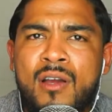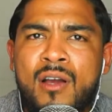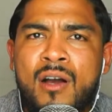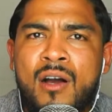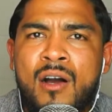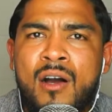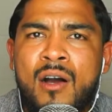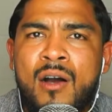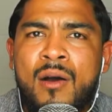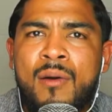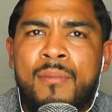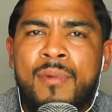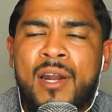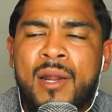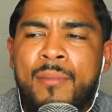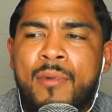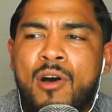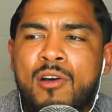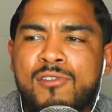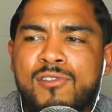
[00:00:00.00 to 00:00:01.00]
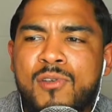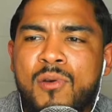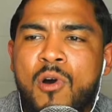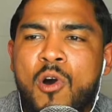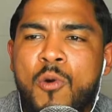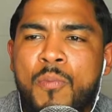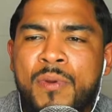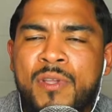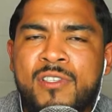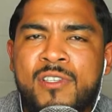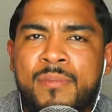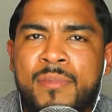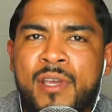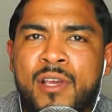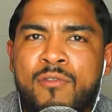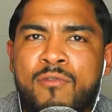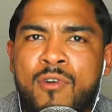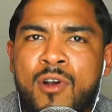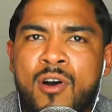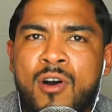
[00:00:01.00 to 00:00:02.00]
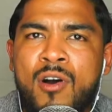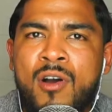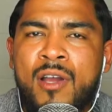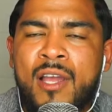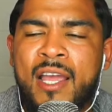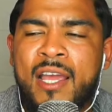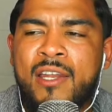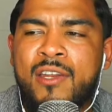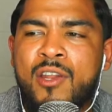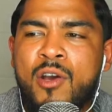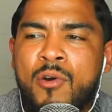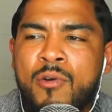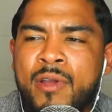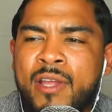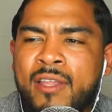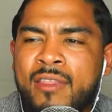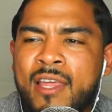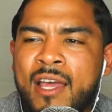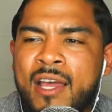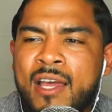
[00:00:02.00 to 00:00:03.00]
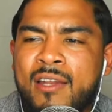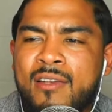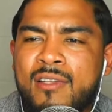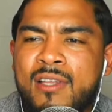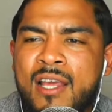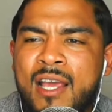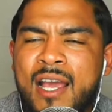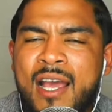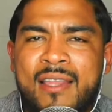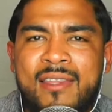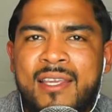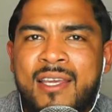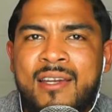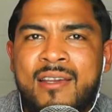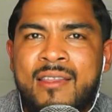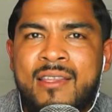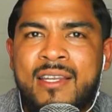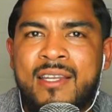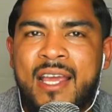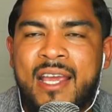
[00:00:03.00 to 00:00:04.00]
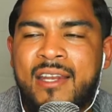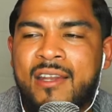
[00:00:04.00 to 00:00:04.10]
But I'm also open to being wrong and knowing that at the end of the day,